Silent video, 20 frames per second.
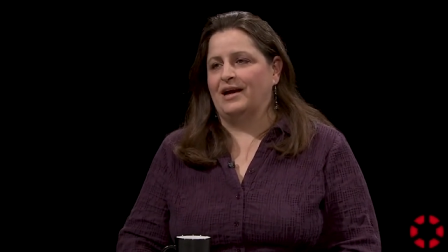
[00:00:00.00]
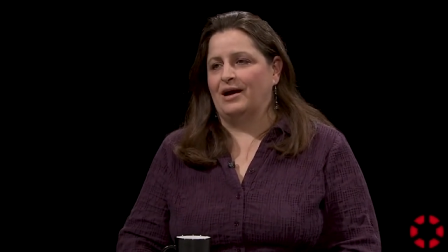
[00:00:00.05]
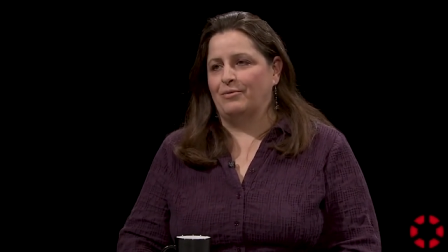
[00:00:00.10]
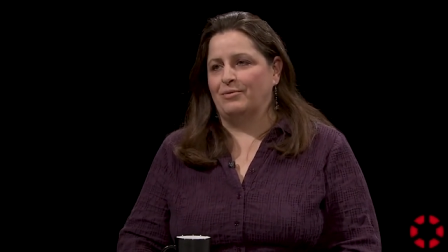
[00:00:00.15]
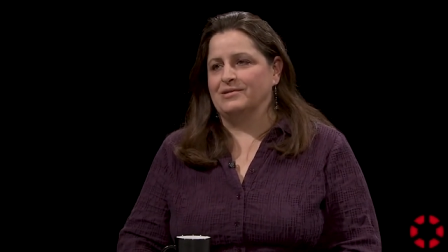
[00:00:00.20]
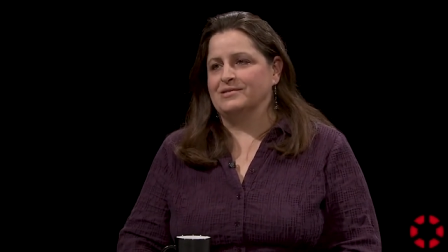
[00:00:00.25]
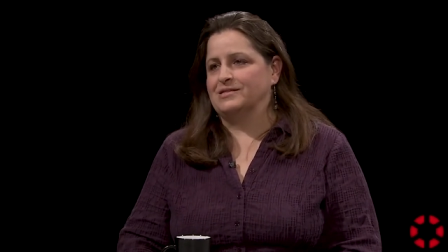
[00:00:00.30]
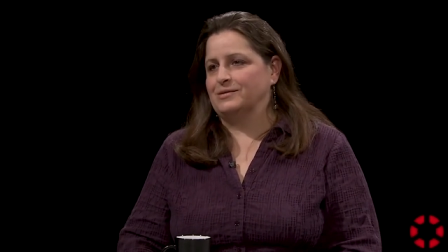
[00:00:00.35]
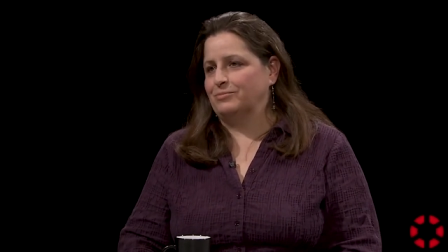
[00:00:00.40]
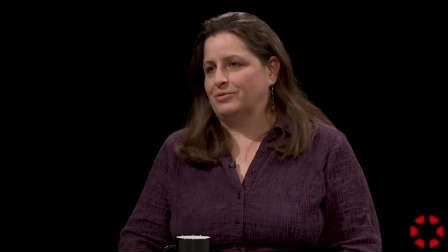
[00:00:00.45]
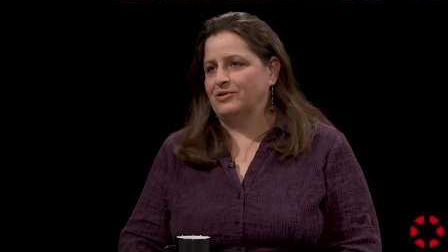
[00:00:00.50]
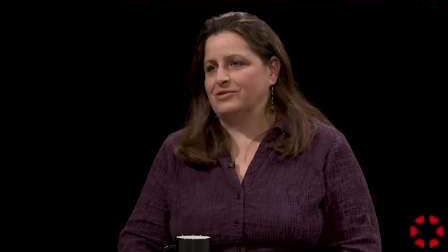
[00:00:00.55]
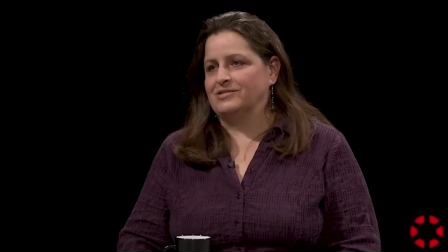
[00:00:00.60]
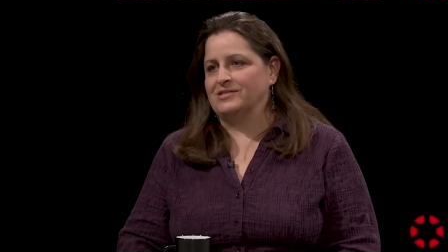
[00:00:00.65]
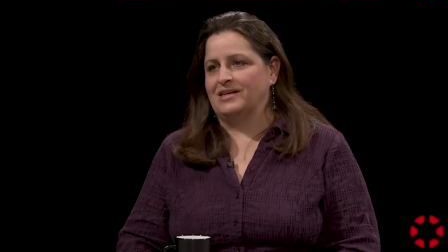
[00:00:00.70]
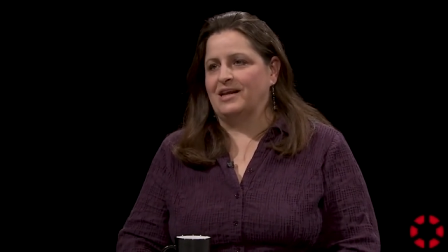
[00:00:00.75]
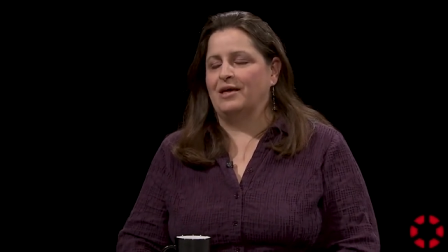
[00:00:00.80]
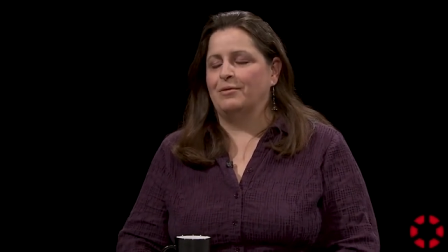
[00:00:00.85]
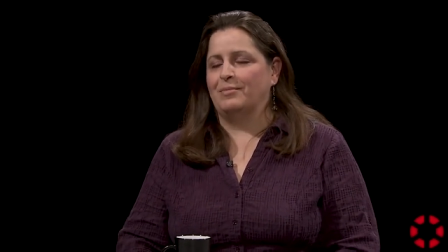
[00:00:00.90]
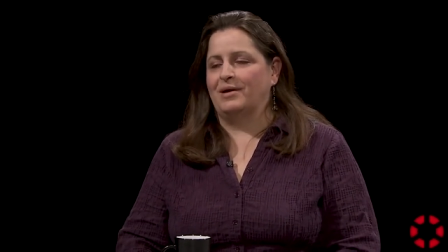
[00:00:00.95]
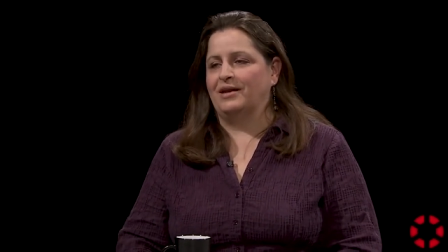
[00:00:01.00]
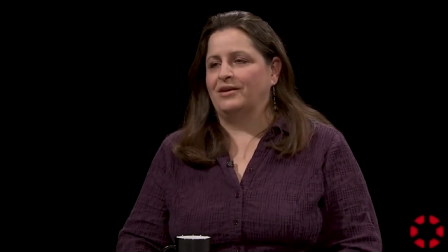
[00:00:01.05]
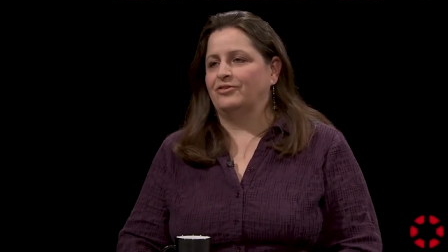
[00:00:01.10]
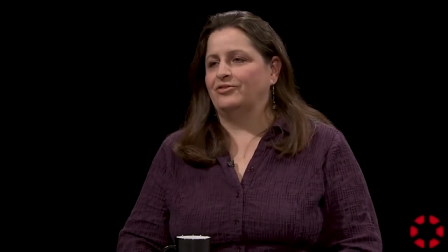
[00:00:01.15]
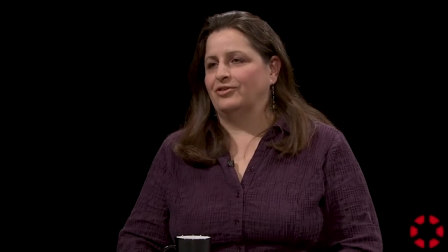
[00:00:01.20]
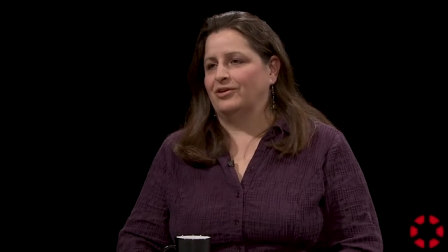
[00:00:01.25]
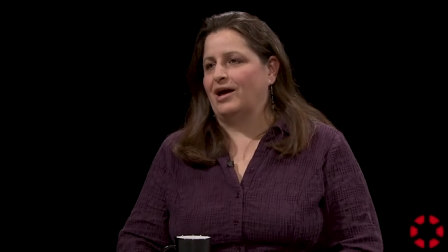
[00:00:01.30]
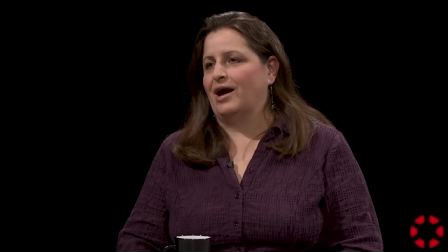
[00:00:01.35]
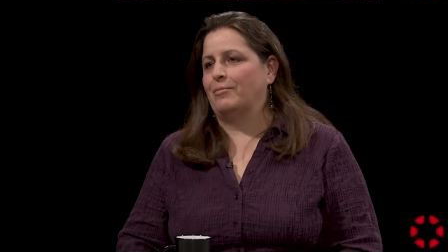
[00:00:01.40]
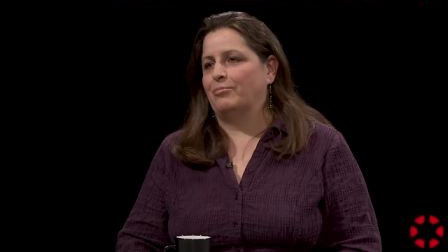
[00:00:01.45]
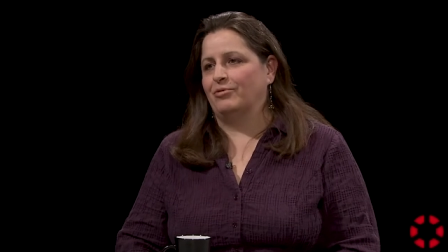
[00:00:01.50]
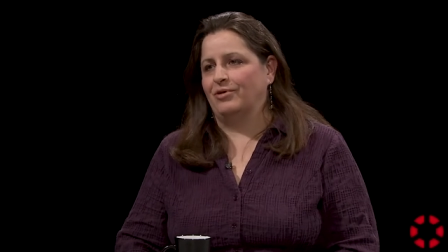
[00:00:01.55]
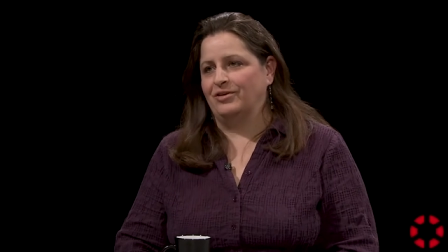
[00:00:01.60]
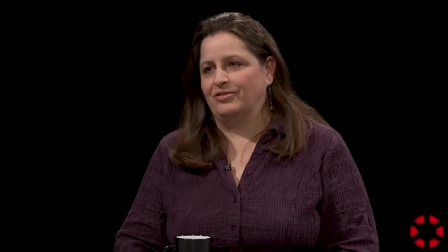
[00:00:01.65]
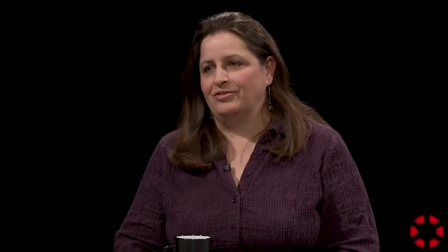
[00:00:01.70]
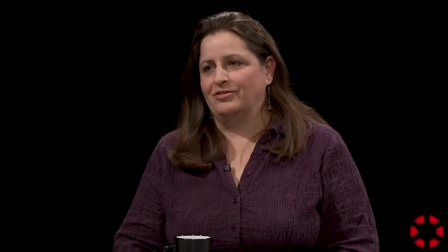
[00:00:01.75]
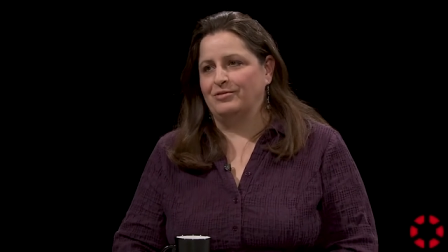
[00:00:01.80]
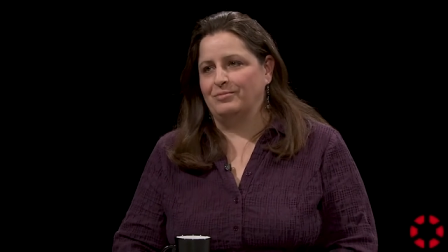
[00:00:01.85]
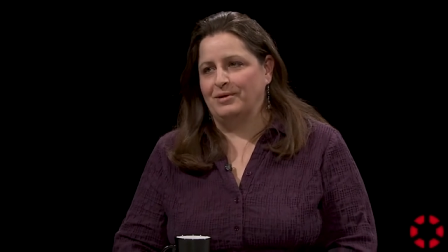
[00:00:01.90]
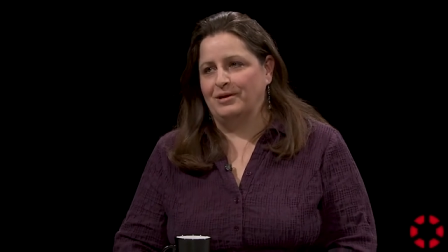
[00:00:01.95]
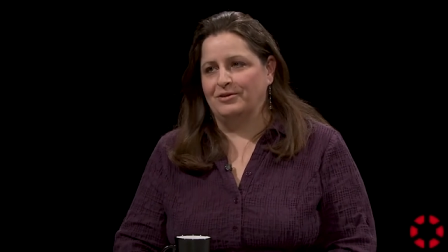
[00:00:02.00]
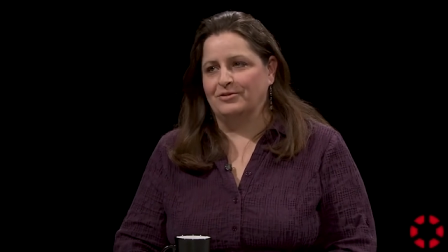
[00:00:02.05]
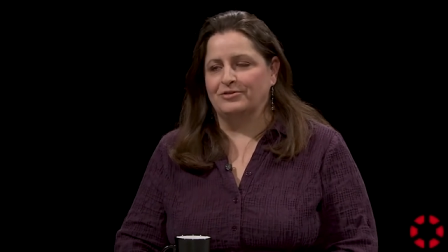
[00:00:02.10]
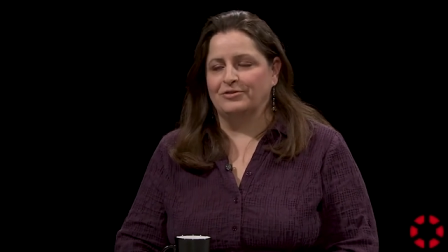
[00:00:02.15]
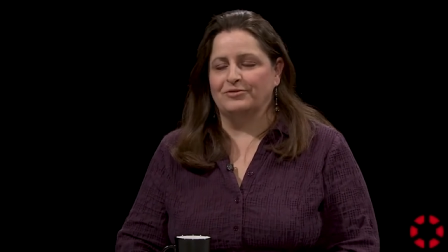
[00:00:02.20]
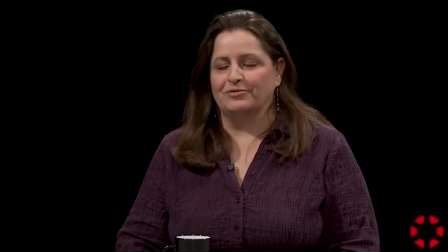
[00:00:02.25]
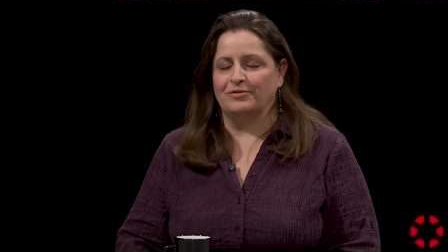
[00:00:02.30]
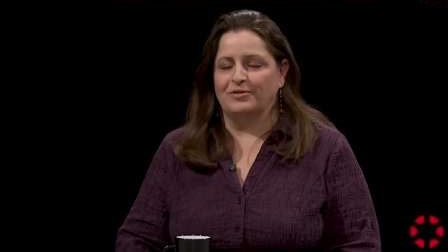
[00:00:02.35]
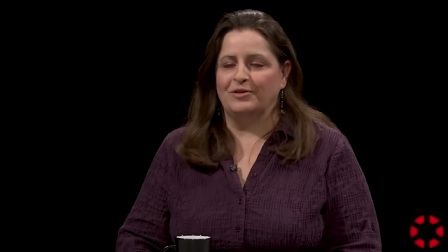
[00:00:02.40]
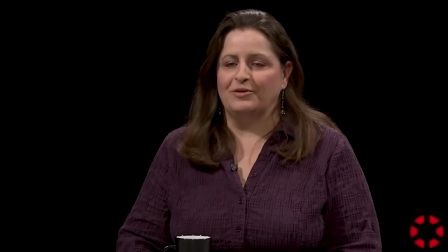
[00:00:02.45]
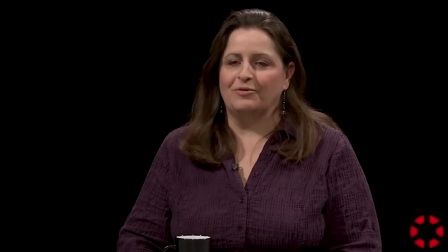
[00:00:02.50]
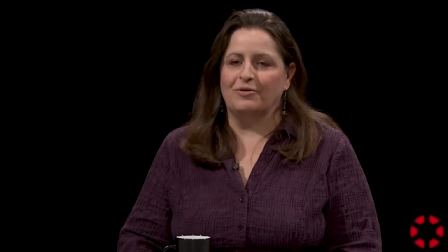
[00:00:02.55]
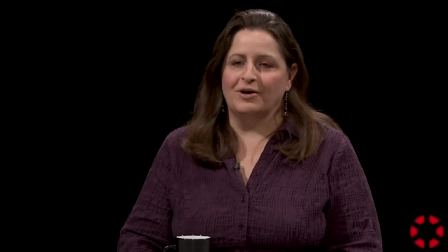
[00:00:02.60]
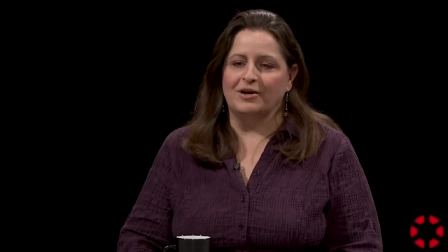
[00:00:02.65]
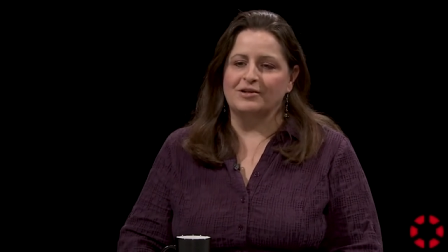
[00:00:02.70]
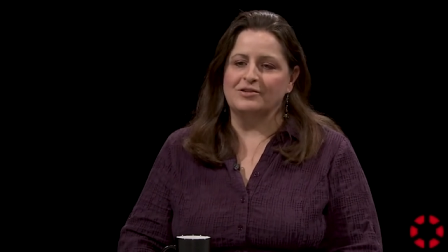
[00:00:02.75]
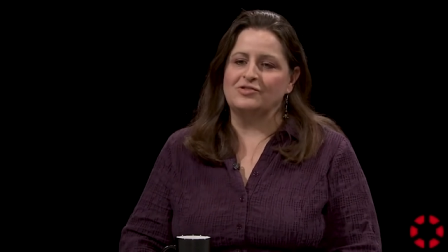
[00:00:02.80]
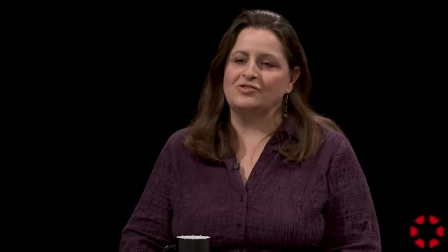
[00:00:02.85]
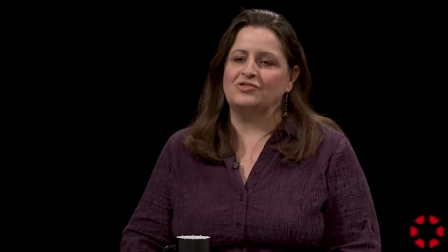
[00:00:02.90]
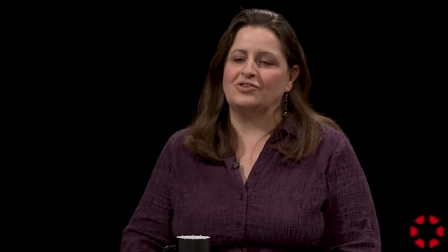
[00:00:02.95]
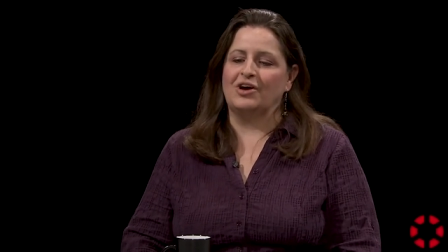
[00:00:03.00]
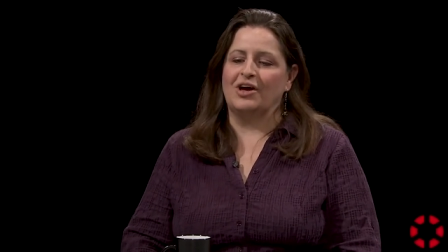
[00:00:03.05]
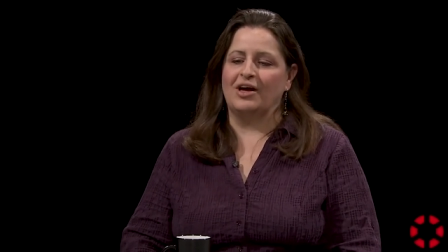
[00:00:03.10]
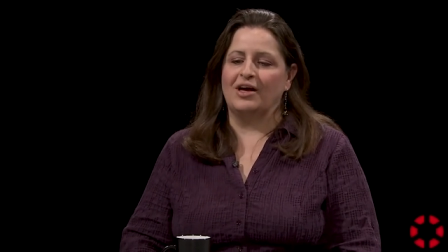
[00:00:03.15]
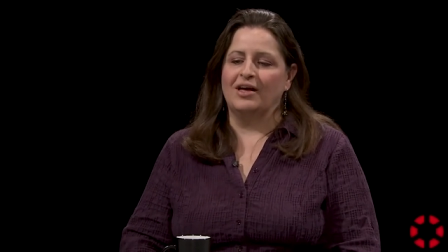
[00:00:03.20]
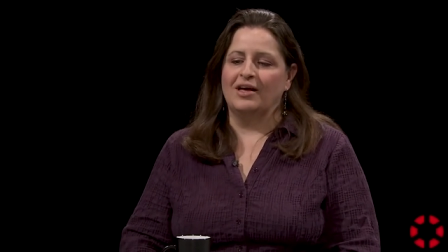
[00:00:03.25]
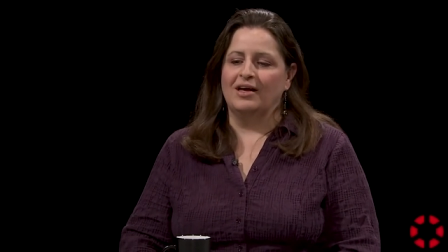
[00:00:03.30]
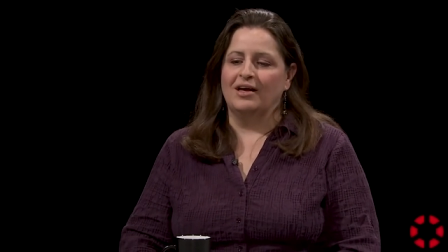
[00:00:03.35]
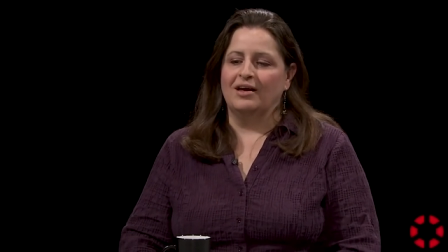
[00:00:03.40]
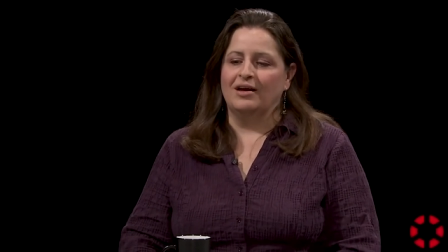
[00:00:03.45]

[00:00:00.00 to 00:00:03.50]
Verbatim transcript: I was the personnel manager and operations manager for the orchestra.